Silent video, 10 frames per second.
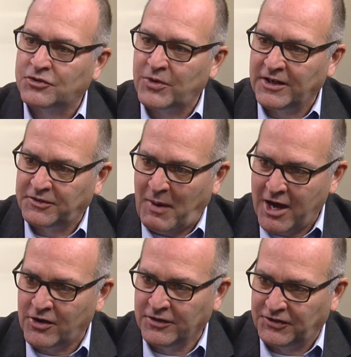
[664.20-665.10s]

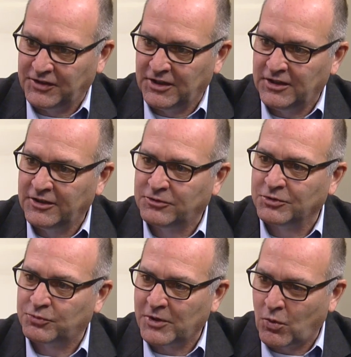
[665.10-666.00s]
transparency is
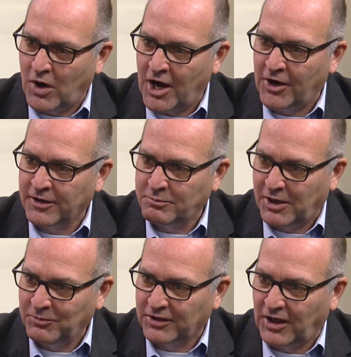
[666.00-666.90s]
what's required in
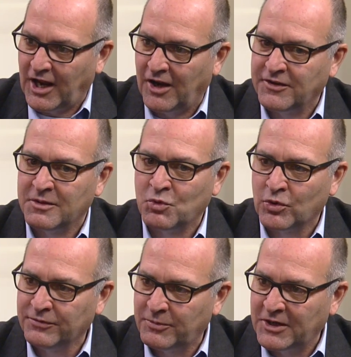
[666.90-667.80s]
public cloud. And the more
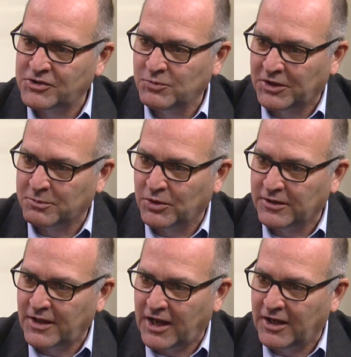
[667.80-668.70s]
information we can put
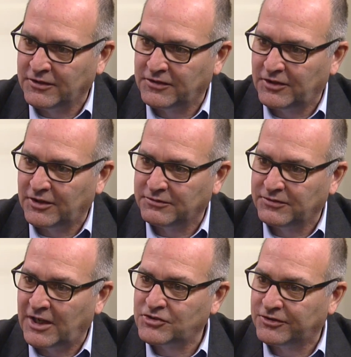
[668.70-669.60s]
in the hands of
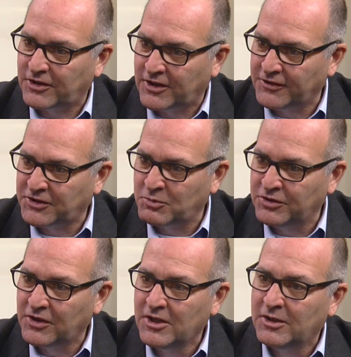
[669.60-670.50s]
not just our
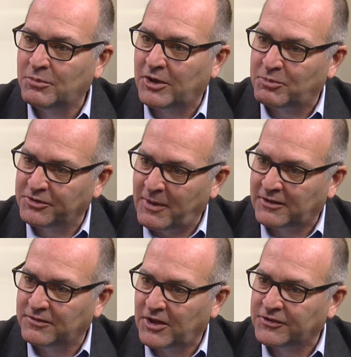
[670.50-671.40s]
customers, but our
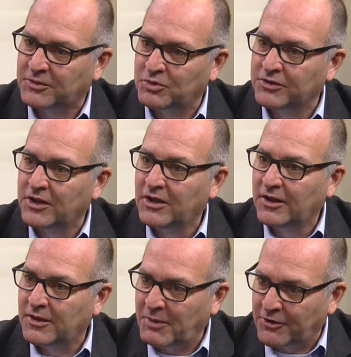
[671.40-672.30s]
prospective customers,
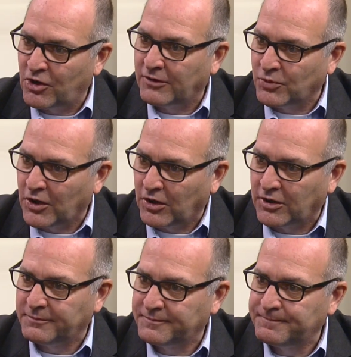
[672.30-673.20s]
the better off we all are.